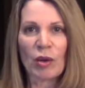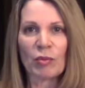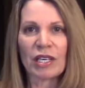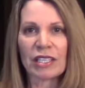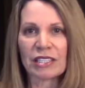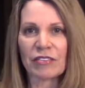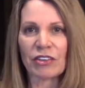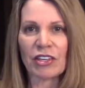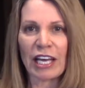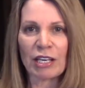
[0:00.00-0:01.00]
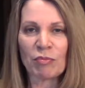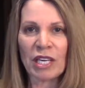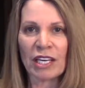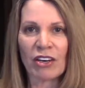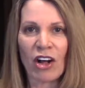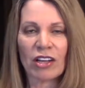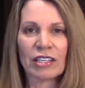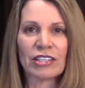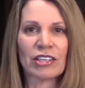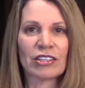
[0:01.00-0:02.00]
because if you're like me at all
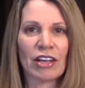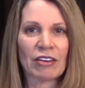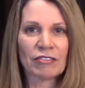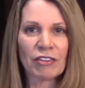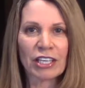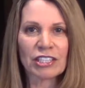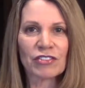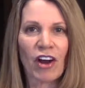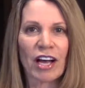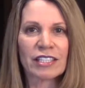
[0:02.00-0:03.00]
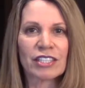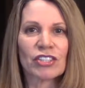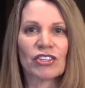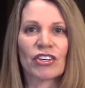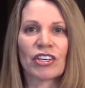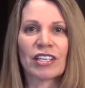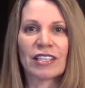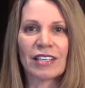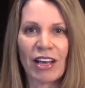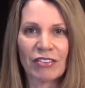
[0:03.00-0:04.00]
and you love French fries, you're going
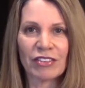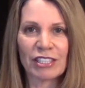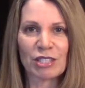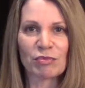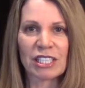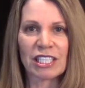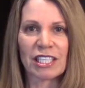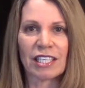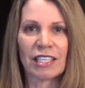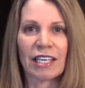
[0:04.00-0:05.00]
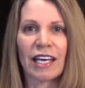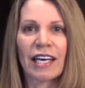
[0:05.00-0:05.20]
to love this machine.